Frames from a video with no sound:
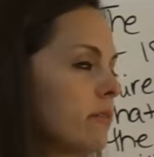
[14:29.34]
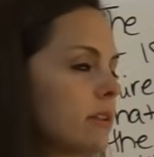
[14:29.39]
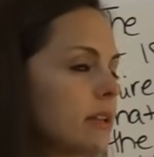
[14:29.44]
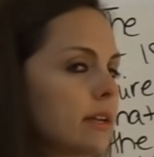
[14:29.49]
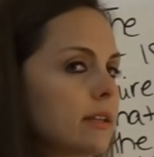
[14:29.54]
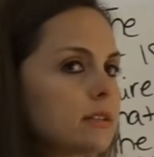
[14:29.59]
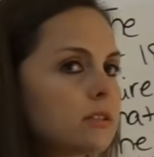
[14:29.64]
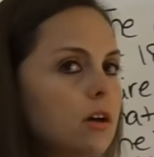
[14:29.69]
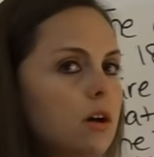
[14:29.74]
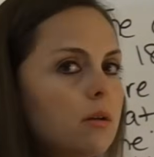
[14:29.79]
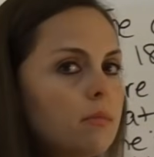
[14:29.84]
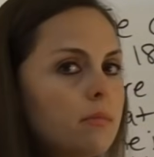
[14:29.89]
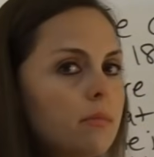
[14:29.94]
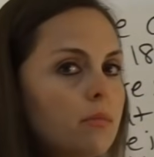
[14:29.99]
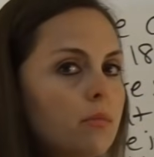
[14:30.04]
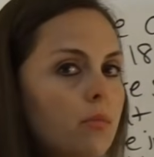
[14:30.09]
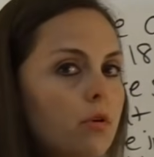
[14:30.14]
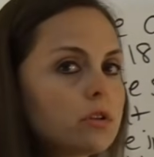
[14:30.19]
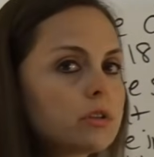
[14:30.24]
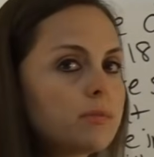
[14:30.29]
everything at the top,
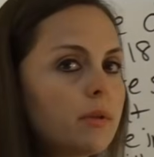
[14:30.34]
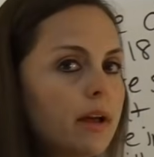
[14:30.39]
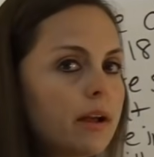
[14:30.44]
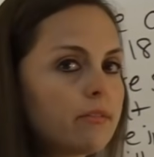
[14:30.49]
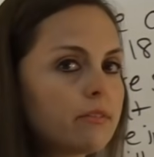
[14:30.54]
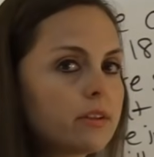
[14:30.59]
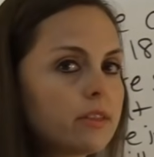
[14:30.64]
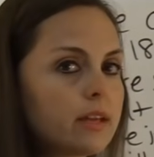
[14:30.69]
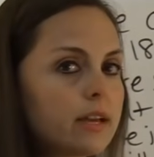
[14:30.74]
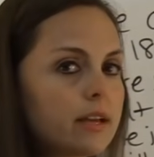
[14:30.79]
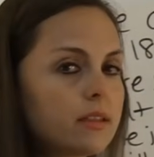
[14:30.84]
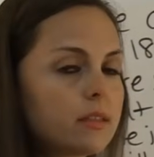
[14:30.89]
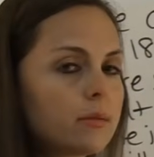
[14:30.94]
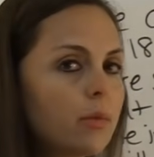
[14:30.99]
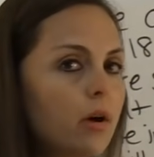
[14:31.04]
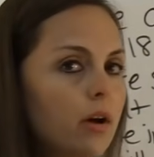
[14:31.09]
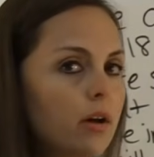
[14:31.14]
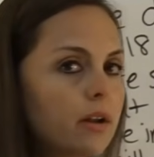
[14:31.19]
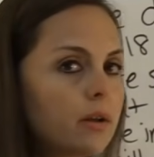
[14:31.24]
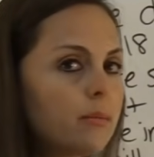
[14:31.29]
multiply everything at the
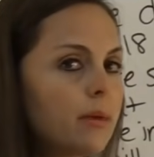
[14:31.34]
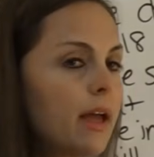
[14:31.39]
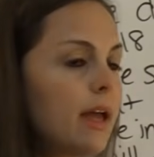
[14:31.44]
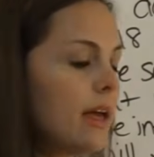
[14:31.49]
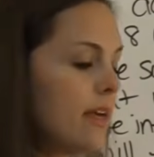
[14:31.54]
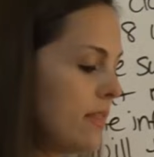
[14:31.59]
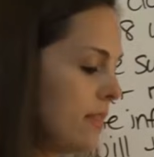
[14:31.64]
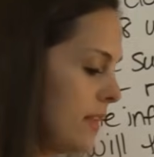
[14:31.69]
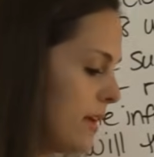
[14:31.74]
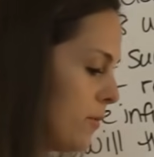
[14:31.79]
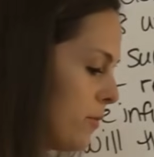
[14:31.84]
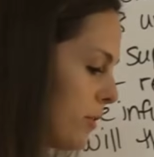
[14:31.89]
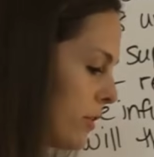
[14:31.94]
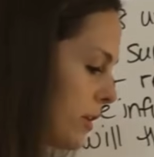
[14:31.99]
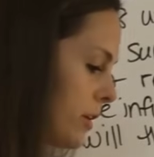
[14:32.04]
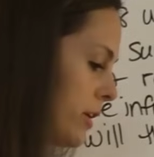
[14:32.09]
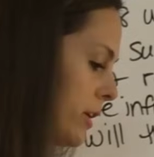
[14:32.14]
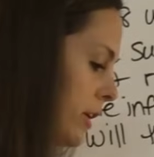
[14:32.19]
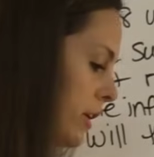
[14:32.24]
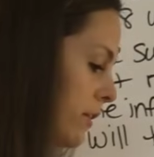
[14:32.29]
bottom. Then
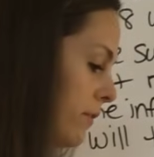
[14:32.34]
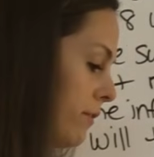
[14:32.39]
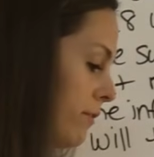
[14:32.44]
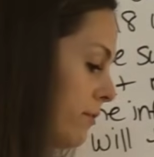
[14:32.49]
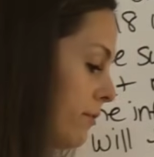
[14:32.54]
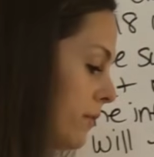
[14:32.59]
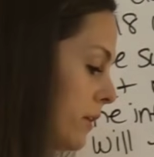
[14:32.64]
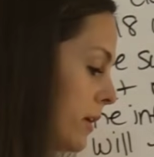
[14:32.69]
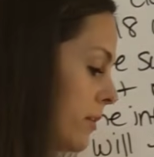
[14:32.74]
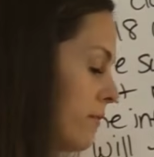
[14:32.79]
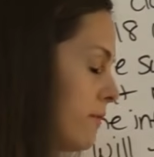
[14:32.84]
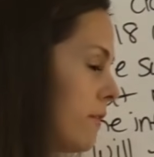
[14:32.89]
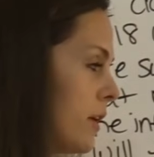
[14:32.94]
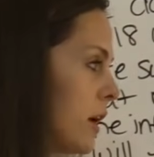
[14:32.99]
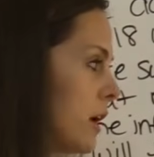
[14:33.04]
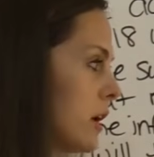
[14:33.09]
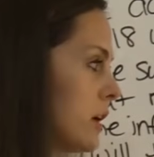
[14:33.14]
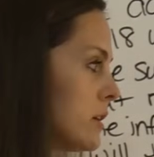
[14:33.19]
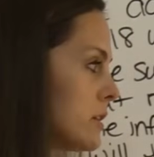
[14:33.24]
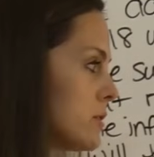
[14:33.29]
we're going to
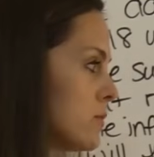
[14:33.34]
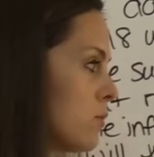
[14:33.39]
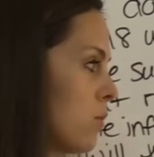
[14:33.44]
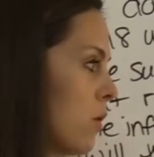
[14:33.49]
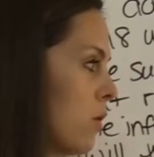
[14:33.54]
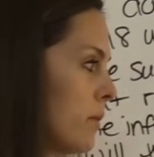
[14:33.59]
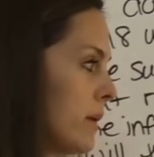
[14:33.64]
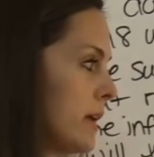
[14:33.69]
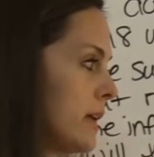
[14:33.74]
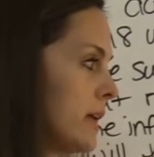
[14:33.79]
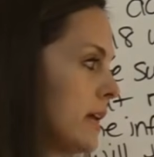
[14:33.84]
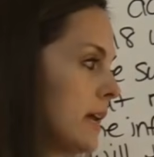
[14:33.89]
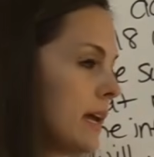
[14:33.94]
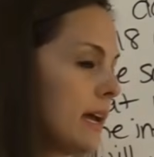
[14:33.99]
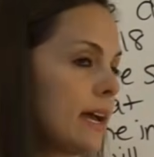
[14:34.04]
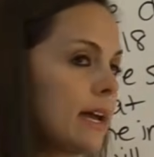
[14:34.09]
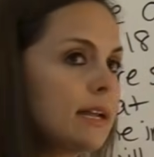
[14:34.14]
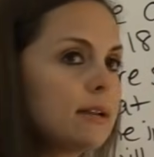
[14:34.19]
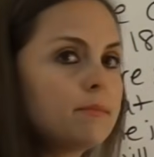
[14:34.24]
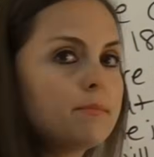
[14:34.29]
convert what we
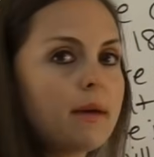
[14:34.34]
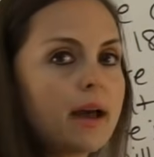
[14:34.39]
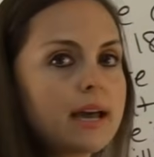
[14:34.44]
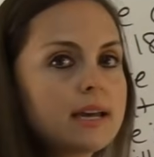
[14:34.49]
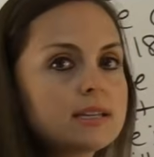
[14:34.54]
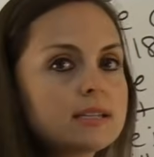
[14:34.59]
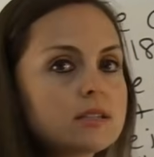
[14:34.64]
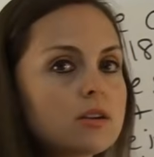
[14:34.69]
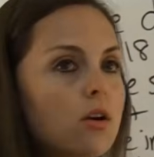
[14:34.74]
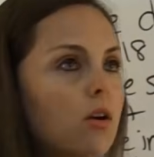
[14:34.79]
get based